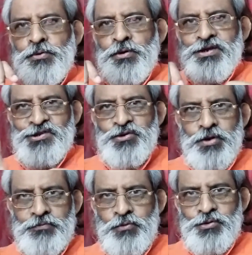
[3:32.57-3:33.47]

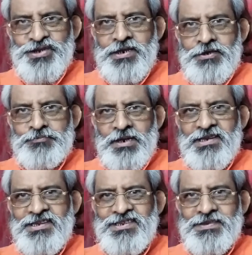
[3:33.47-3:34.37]
restoring force in a spring
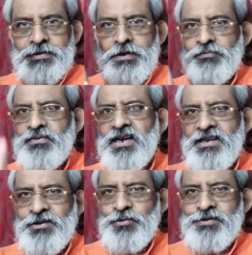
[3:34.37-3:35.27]
is Fr
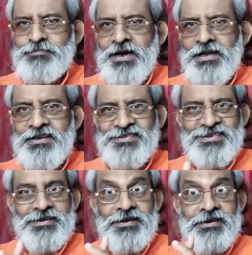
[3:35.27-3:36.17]
equals minus
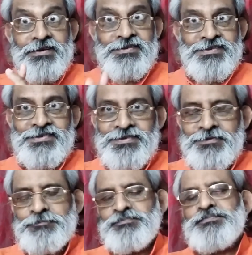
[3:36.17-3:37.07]
kx.
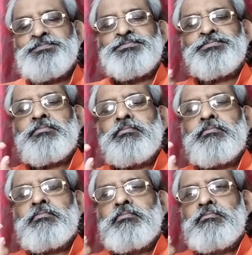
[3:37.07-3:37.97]

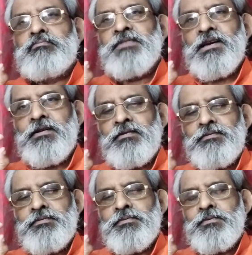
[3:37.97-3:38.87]
Then
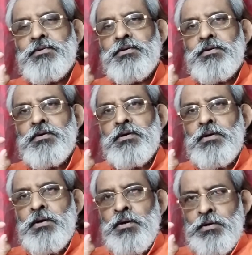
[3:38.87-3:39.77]

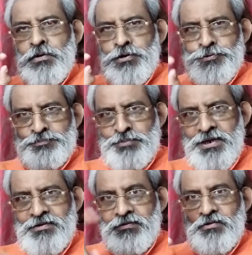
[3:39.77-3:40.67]

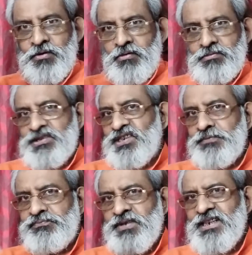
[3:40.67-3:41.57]
spring
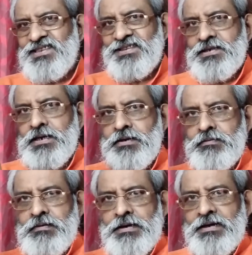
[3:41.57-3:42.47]
stiffness
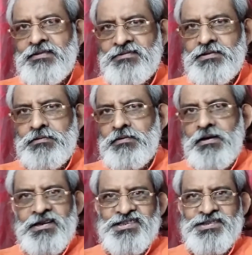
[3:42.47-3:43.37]
and length
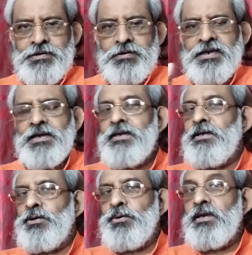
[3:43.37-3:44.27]
relation k
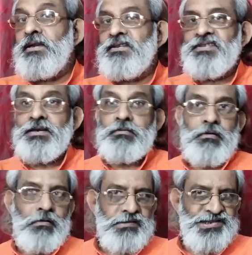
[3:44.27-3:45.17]
into L is a
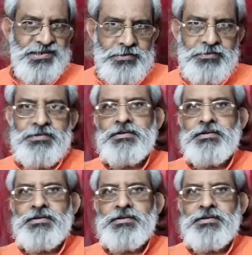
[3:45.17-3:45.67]
constant.